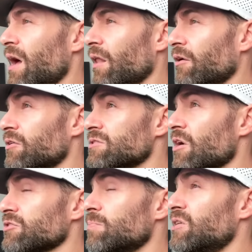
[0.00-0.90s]

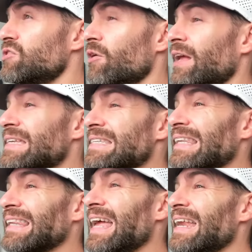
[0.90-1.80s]
Also be sharing his
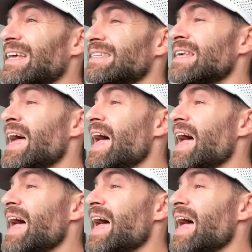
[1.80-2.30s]
latest